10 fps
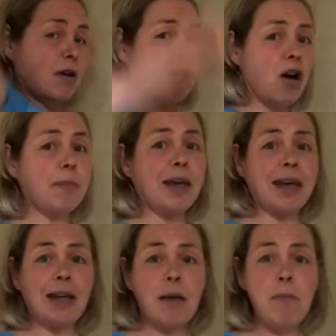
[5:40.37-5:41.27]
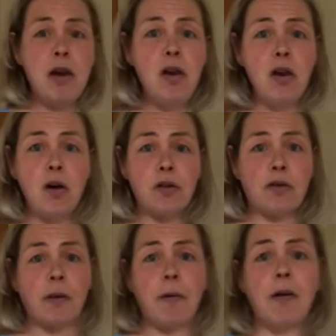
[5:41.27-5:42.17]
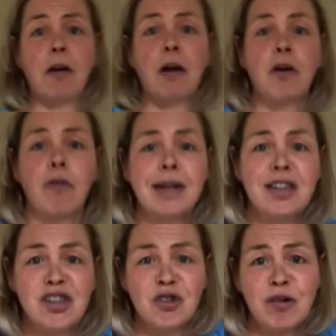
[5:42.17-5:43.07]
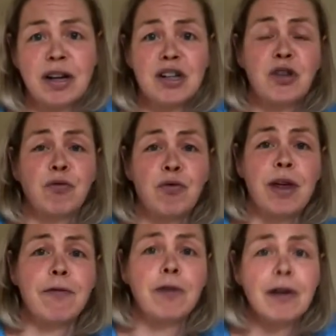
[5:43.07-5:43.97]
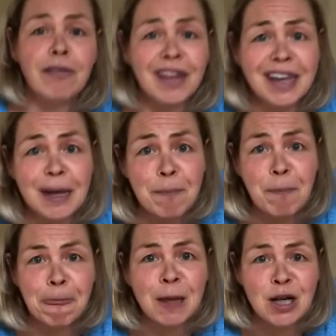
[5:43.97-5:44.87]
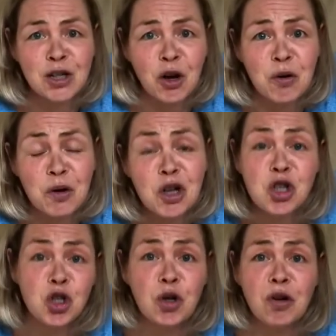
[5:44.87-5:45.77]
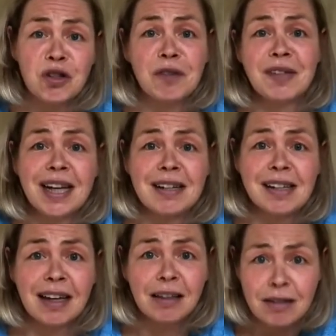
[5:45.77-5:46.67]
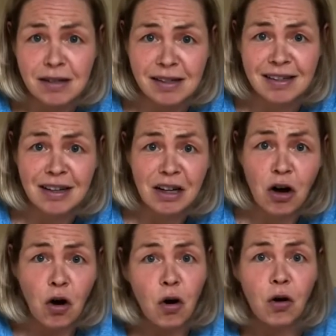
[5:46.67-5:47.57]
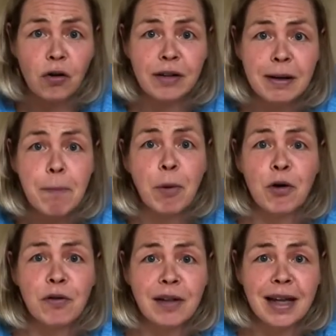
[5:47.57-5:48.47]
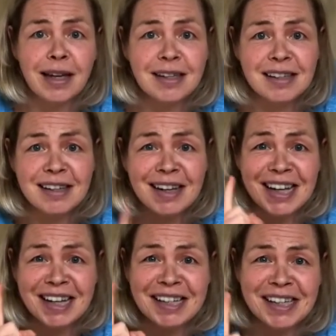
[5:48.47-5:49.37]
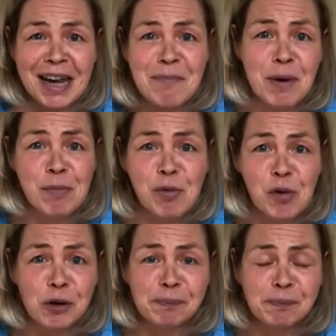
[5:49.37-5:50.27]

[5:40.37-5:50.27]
I'm getting a lot greater stretch through the front of the hip. So 2 lots of 10 seconds on both legs, step number 1.